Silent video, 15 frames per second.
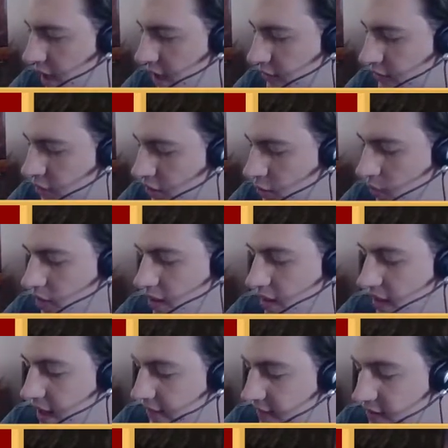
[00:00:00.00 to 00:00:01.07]
2 wall at the
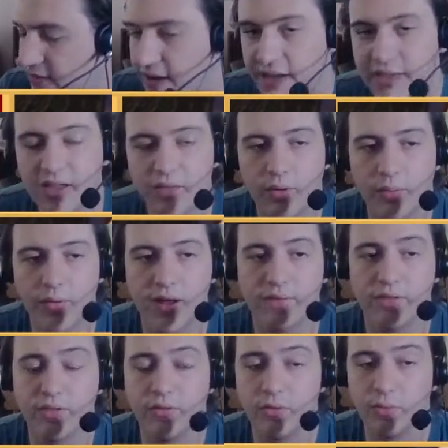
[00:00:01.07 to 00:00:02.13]
left-hand side, the other one we're going
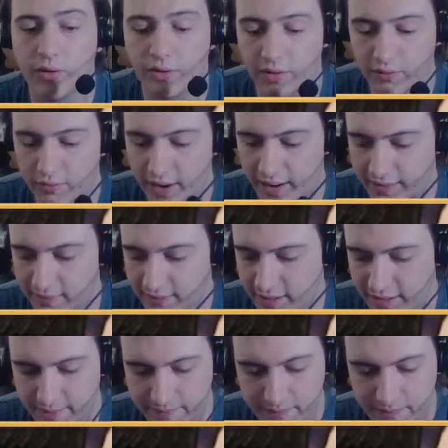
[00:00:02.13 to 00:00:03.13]
to have the 2 wall at the right-hand side.